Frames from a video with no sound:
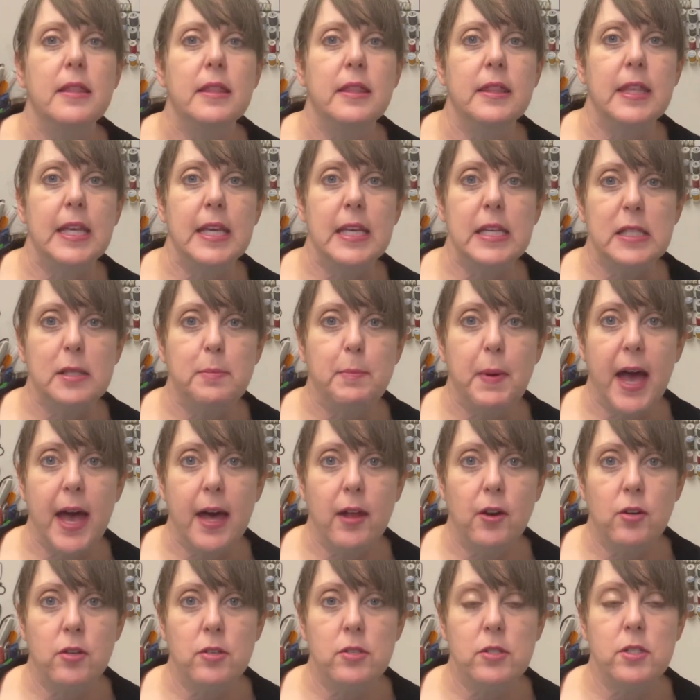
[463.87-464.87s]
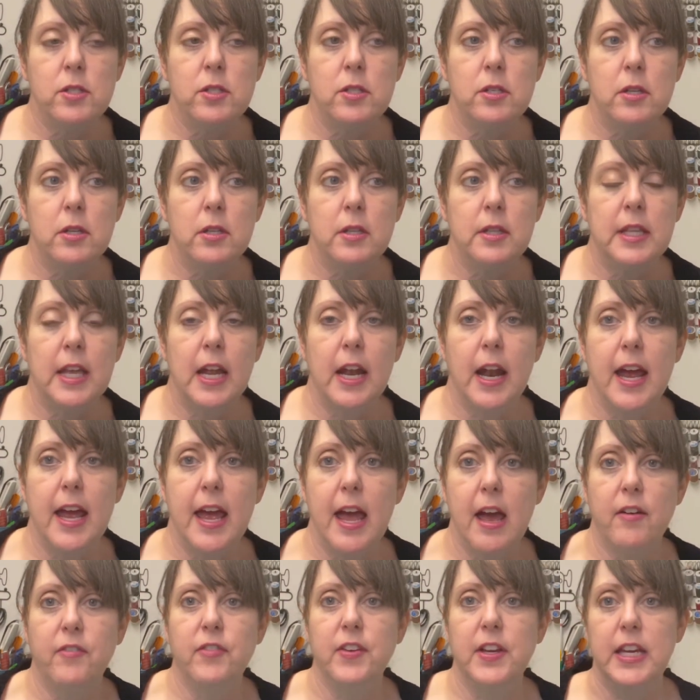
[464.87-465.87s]
These patterns that I
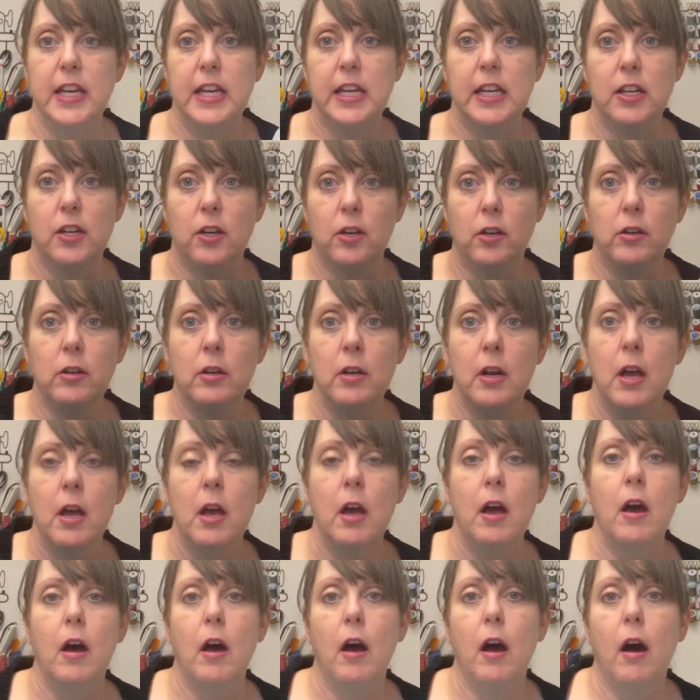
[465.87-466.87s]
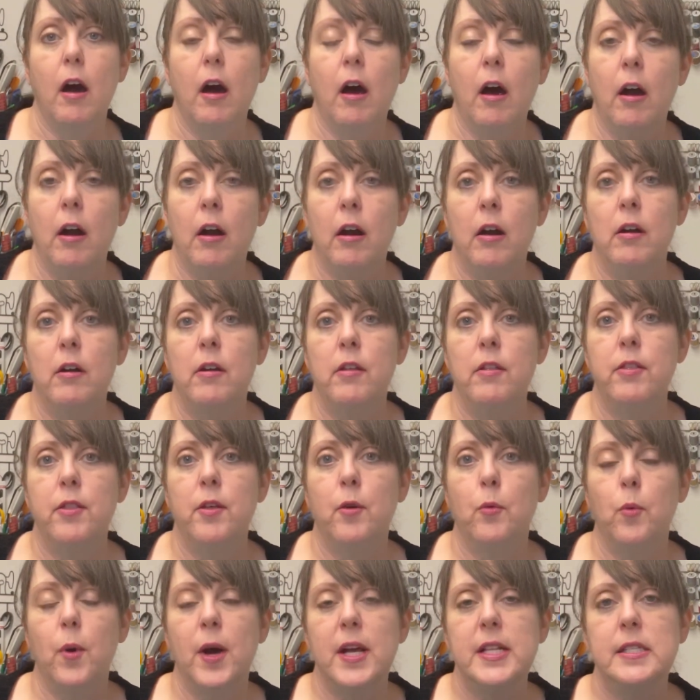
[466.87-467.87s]
have here are the
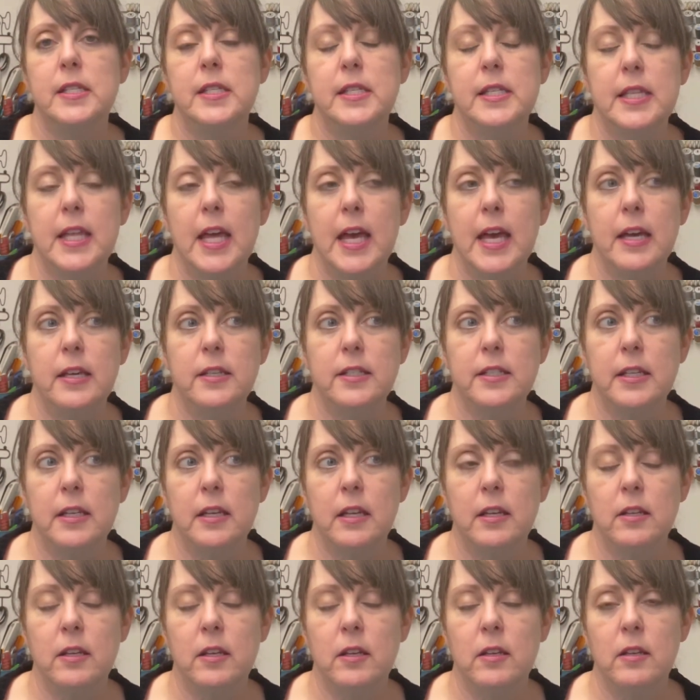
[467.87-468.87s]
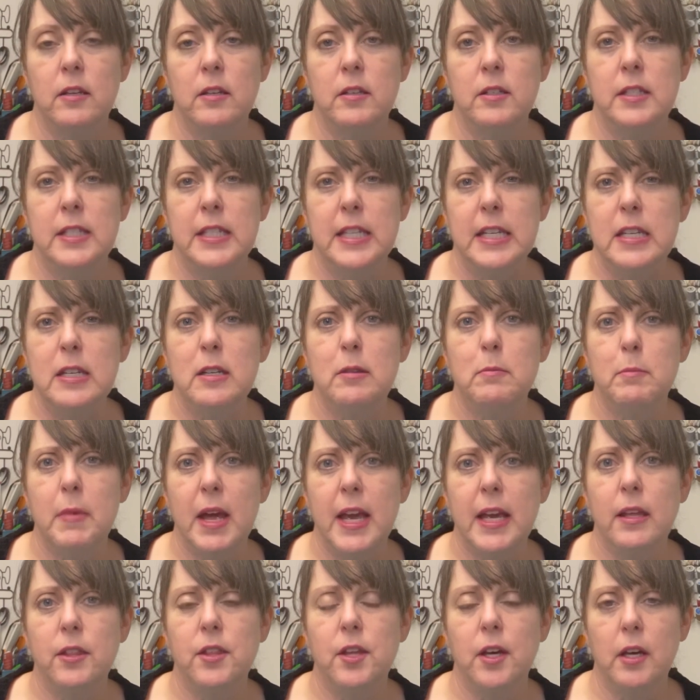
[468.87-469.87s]
ones that didn't
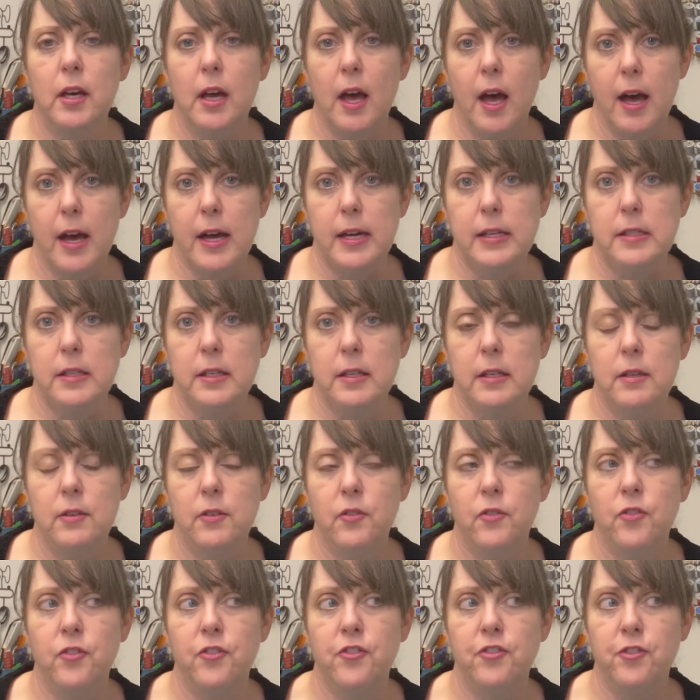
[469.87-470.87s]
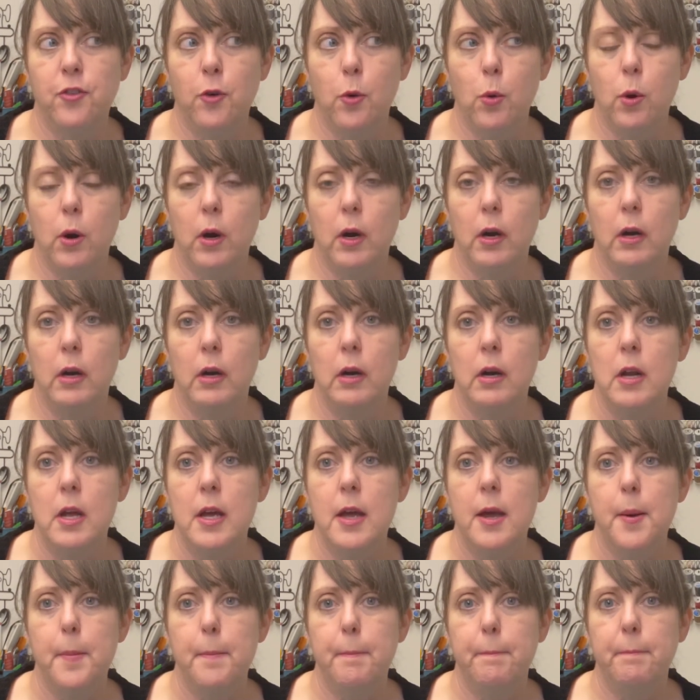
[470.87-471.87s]
make the cut for
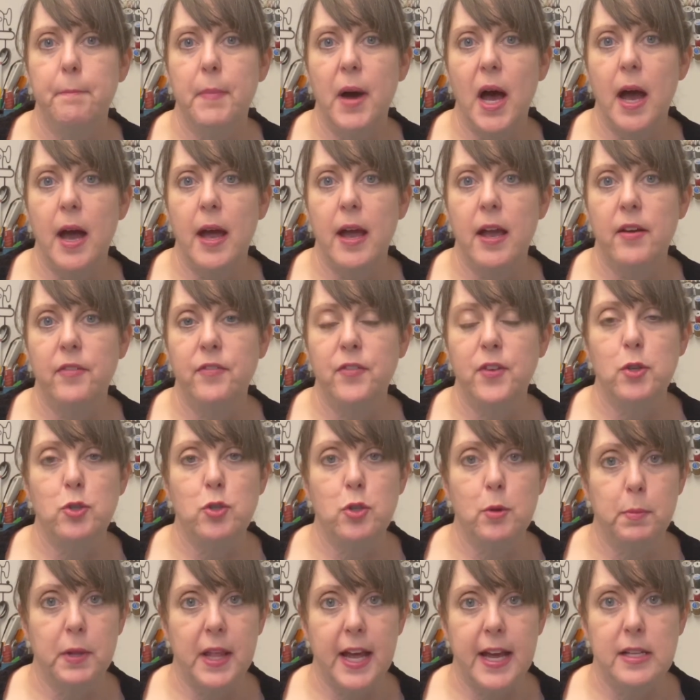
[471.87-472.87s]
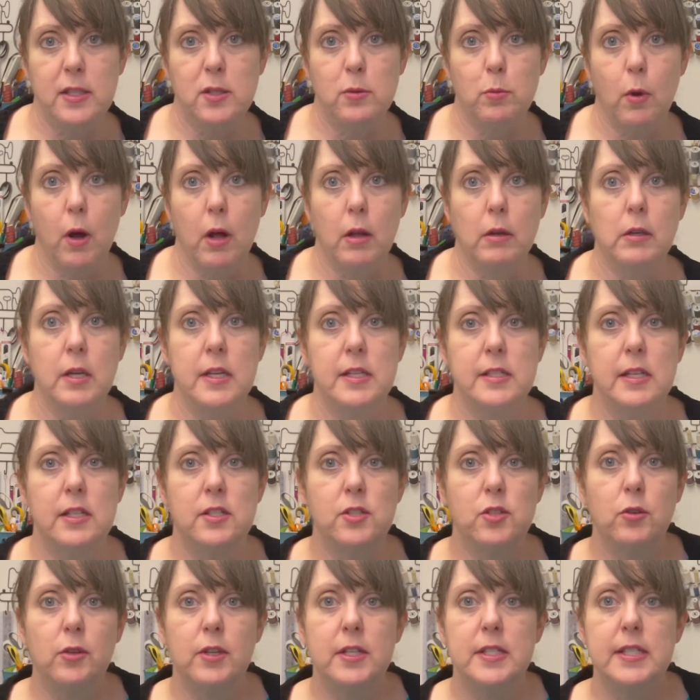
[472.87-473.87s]
my future plans wall, because as
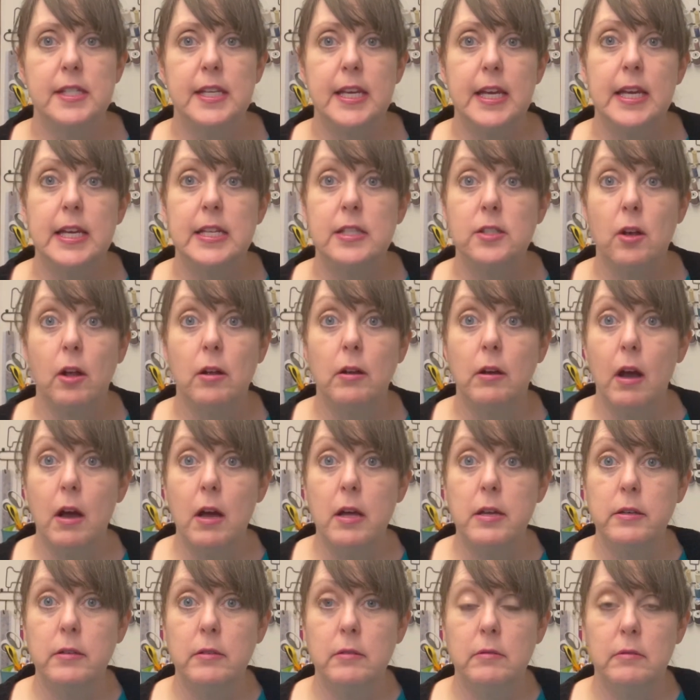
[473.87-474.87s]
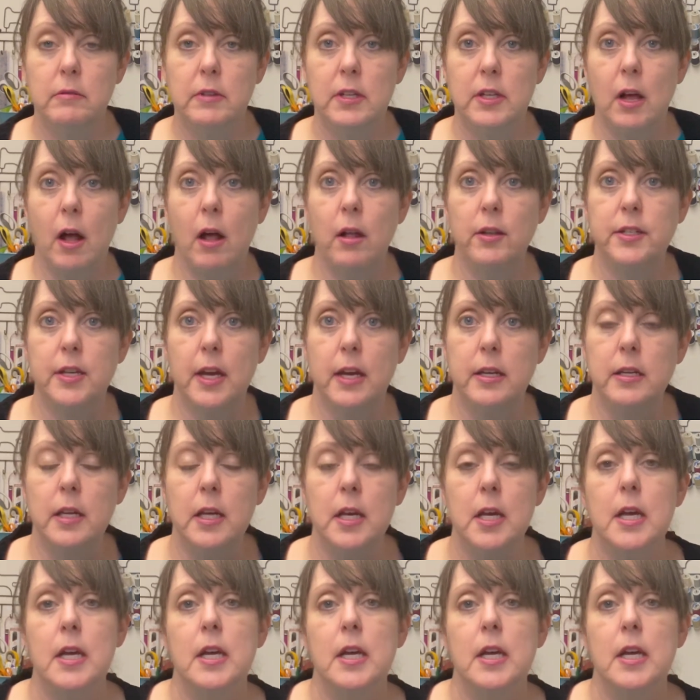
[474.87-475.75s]
you can see, it's all gone, all done.